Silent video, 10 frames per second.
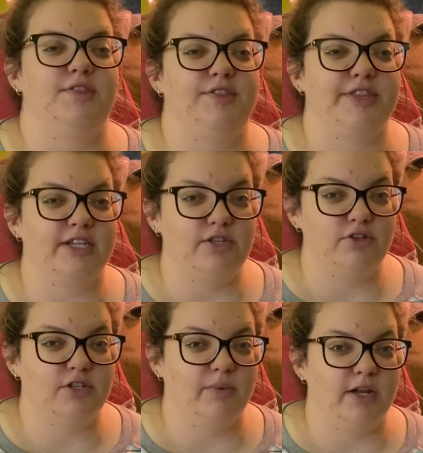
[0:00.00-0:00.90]
that's
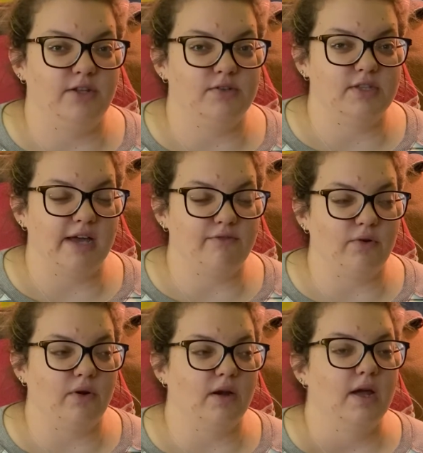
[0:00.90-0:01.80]
usually what I use that
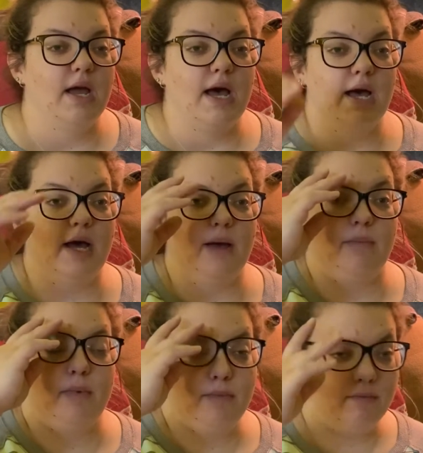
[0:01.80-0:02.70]
for,
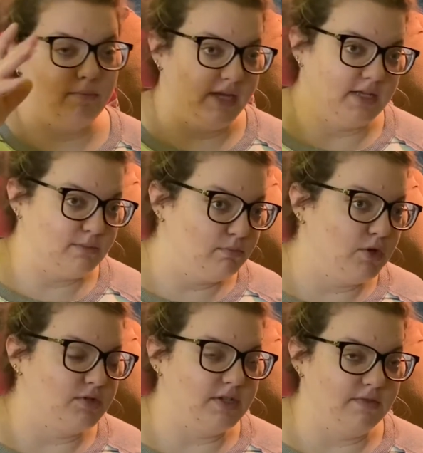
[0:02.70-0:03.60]
because
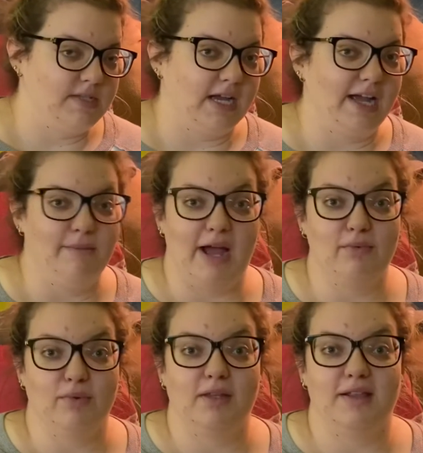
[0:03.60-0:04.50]
most of the time I
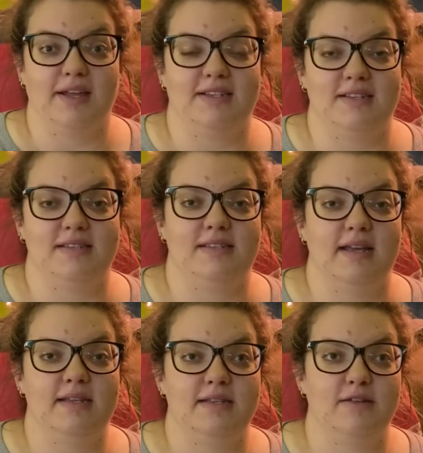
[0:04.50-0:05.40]
really like to
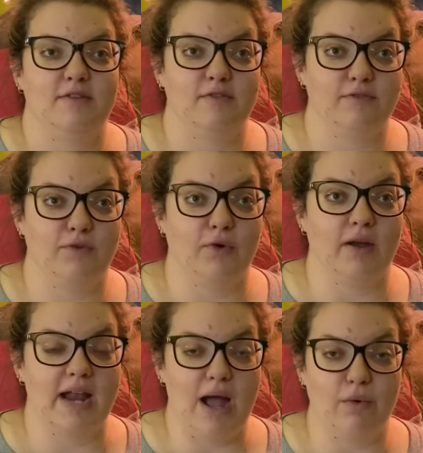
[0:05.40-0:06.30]
sit for
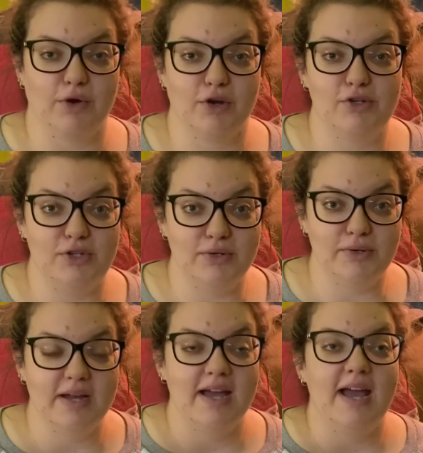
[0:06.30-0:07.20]
an hour or two
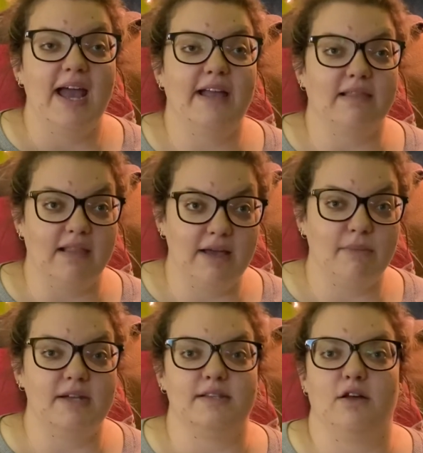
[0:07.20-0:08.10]
and let
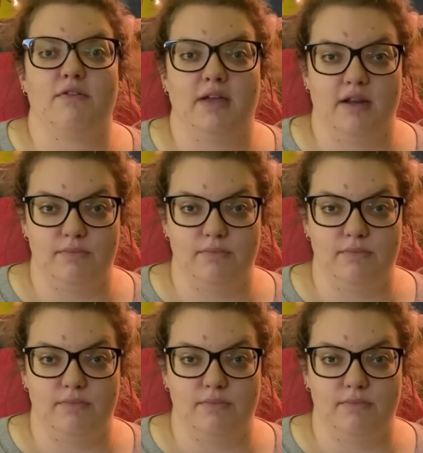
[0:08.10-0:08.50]
myself get